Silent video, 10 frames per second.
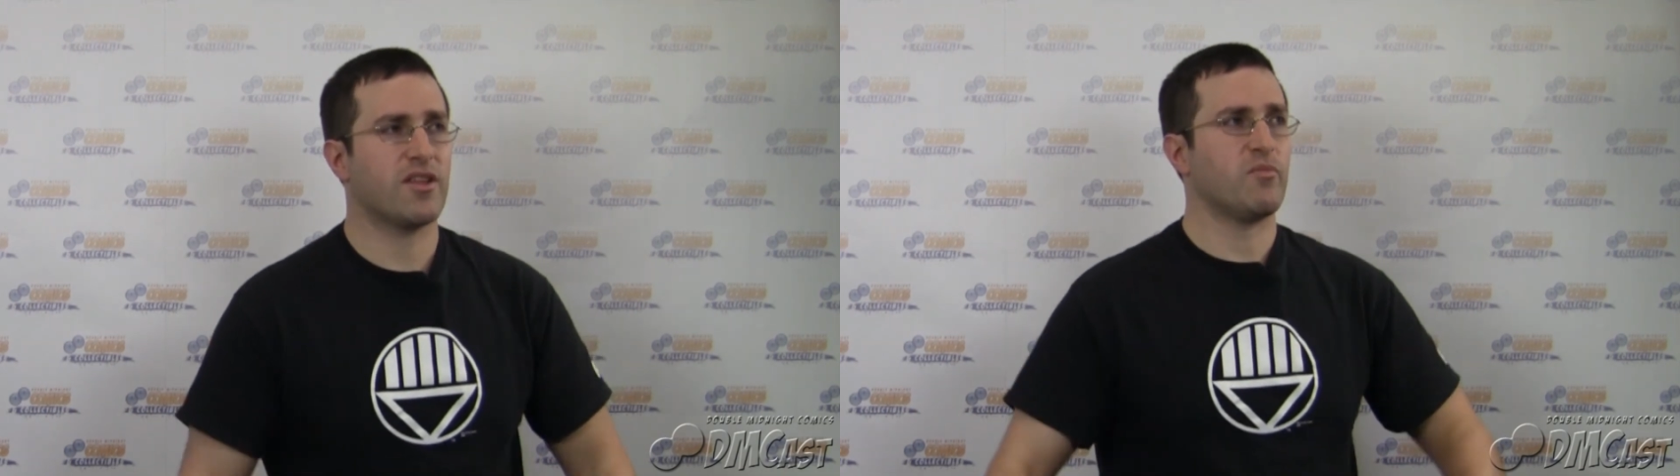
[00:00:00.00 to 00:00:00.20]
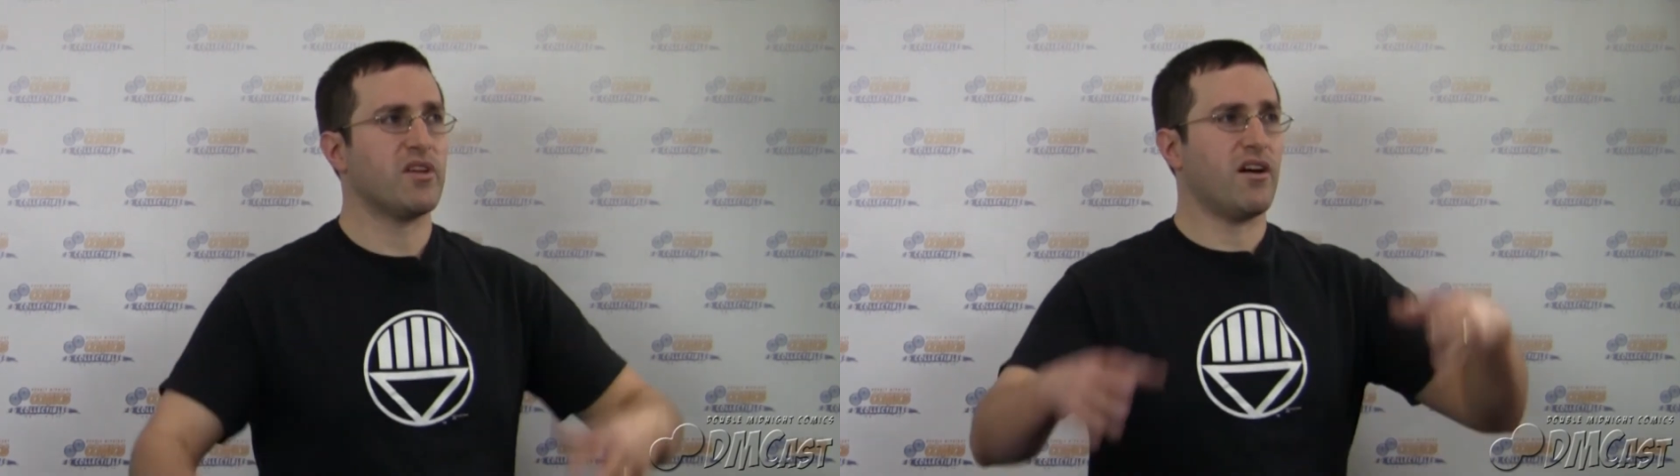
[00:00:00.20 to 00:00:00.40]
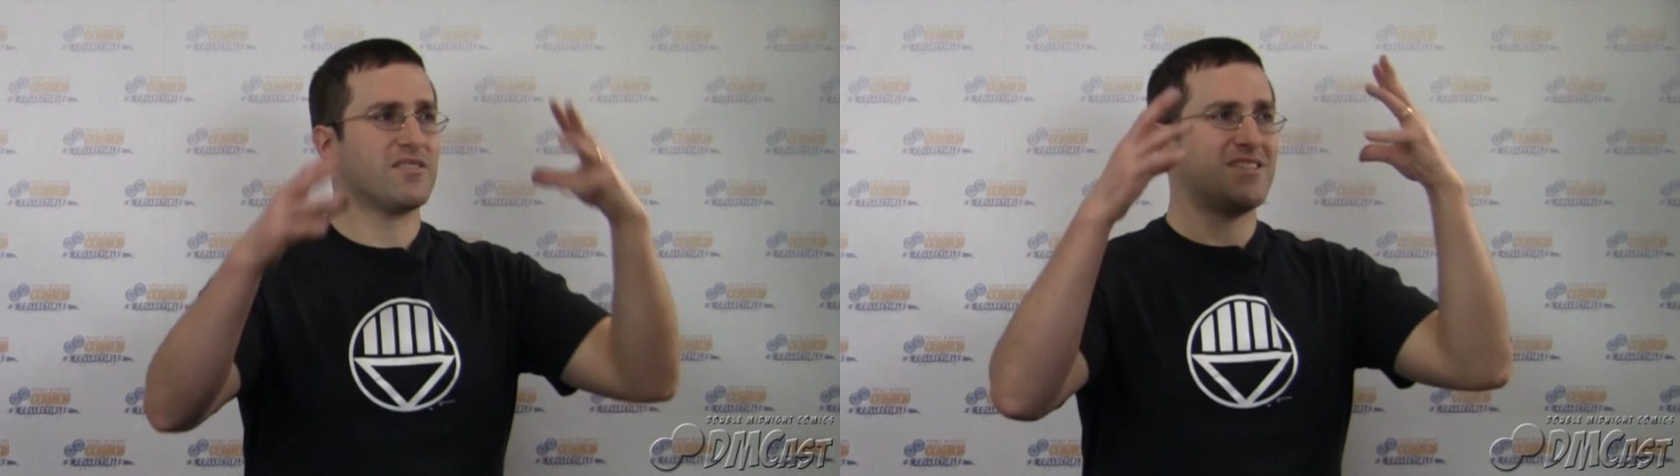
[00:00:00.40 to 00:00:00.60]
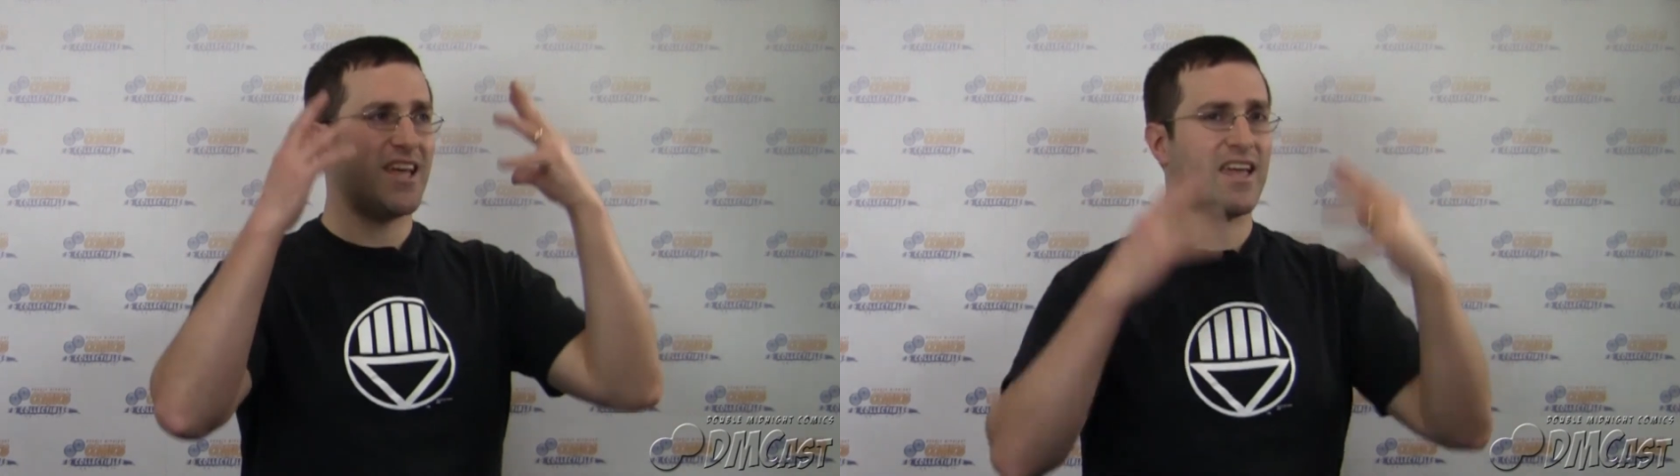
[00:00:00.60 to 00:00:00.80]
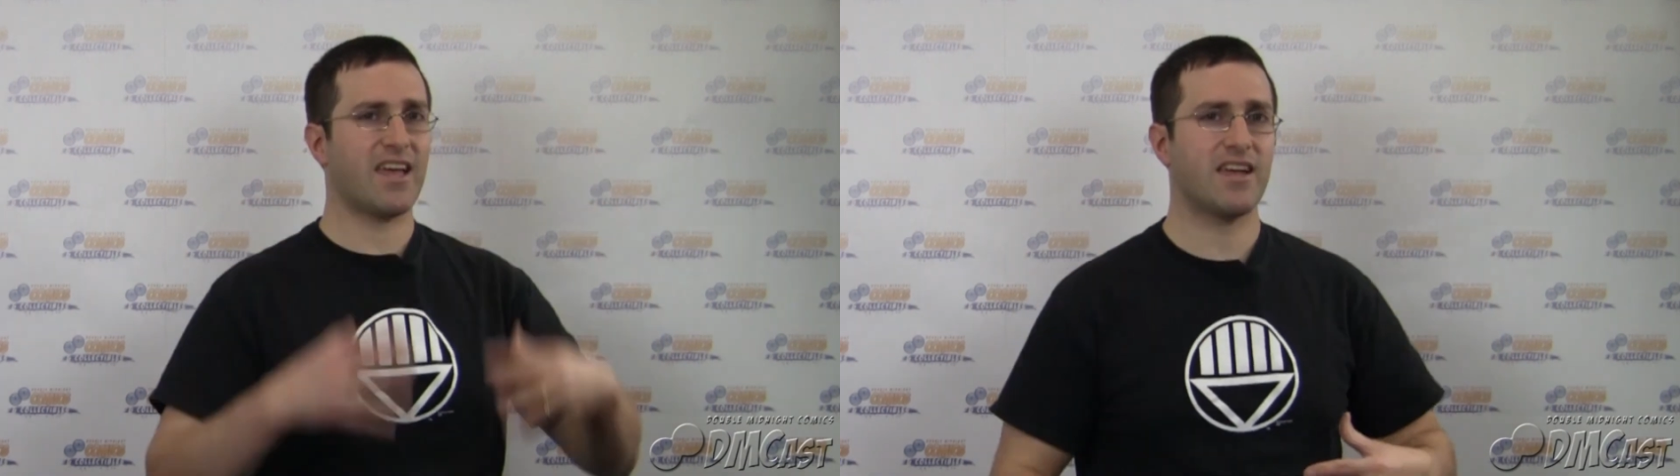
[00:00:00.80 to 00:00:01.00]
He'll be all
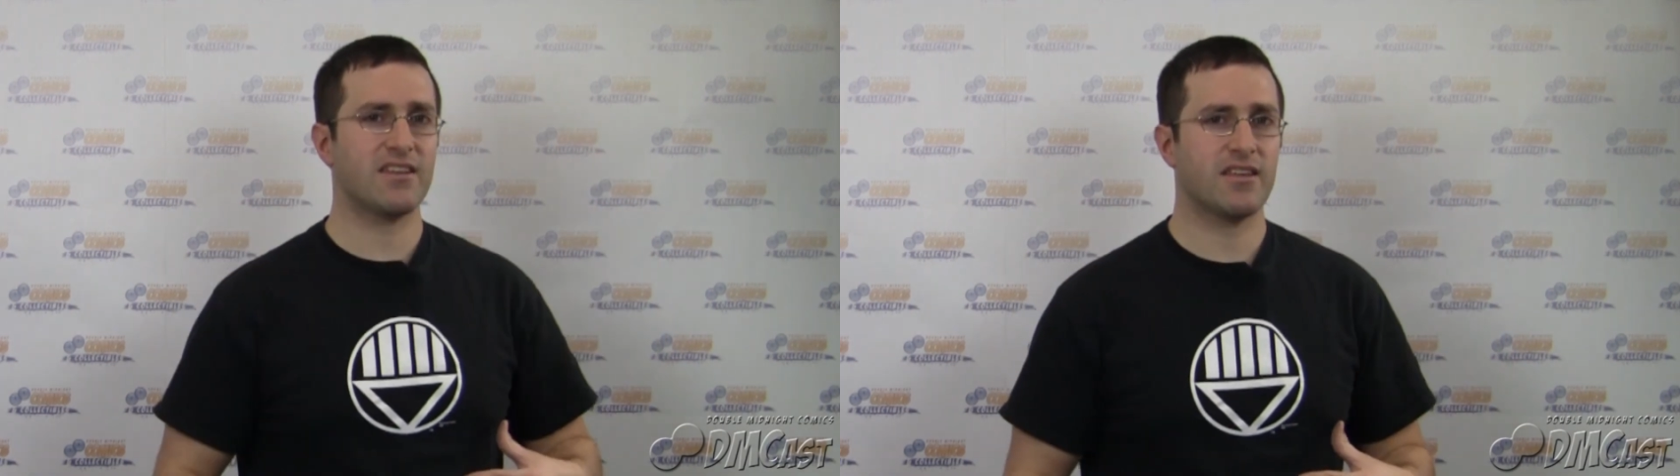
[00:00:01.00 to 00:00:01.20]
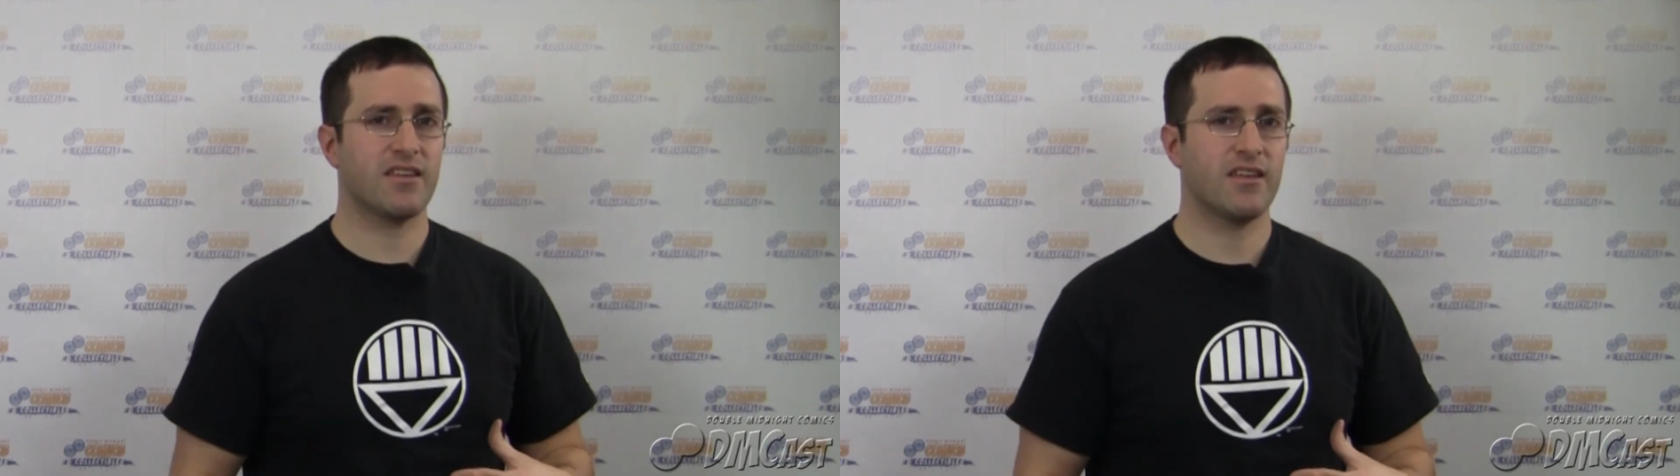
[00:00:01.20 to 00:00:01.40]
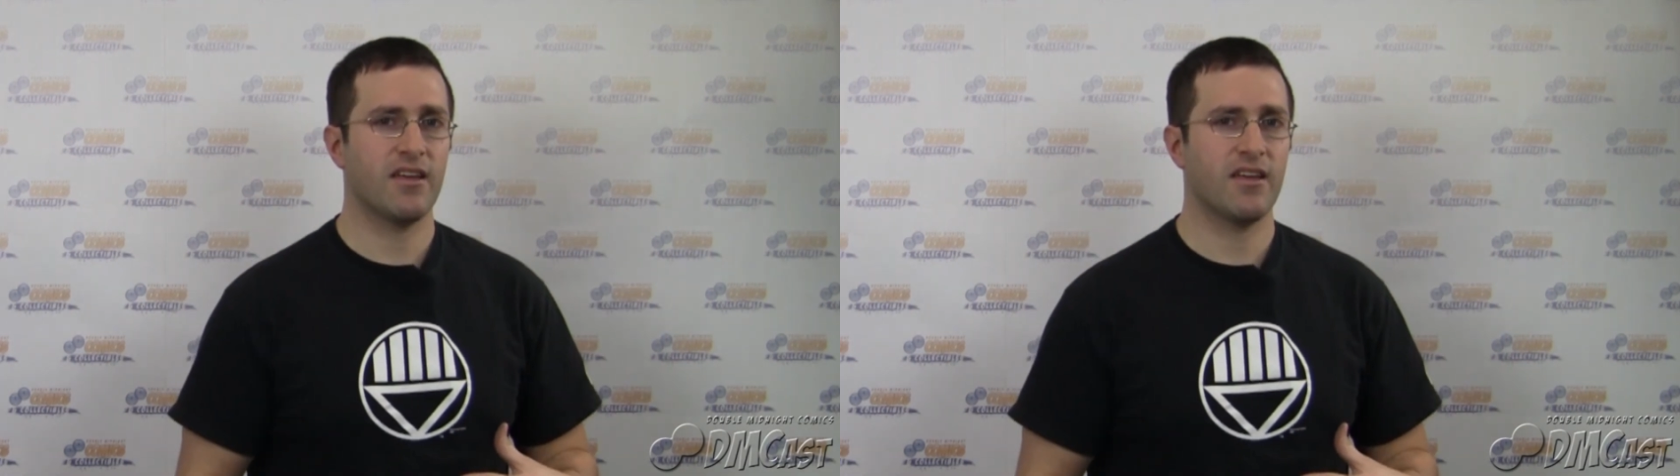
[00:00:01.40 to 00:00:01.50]
tanned.